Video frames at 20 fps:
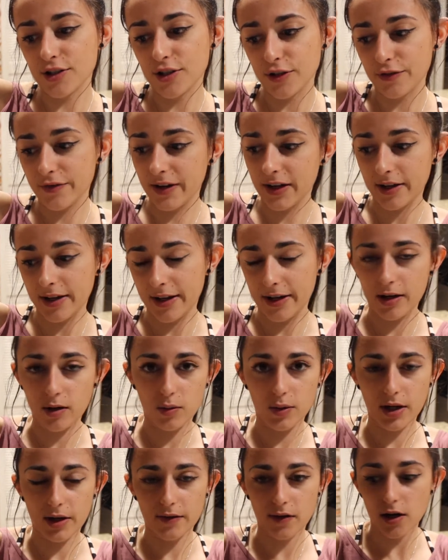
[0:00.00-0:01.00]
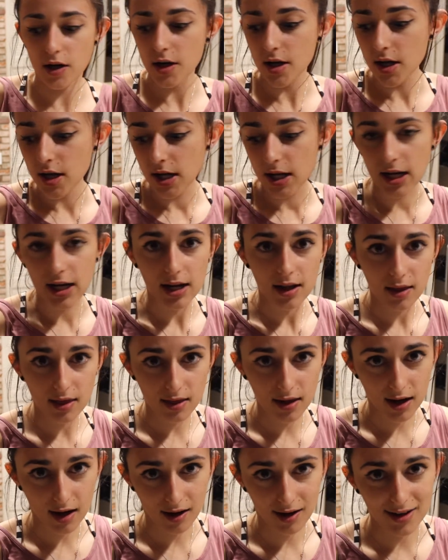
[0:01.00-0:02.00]
certified organic, whatever, in
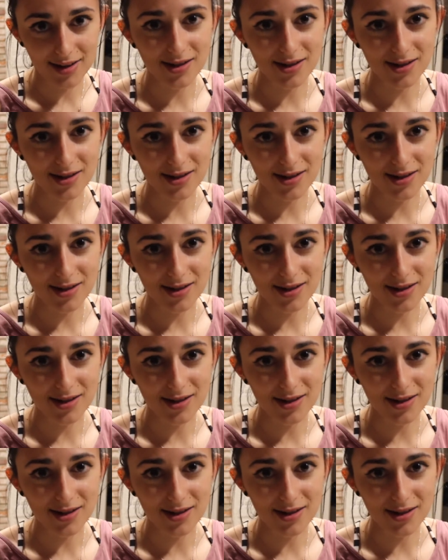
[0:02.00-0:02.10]
there.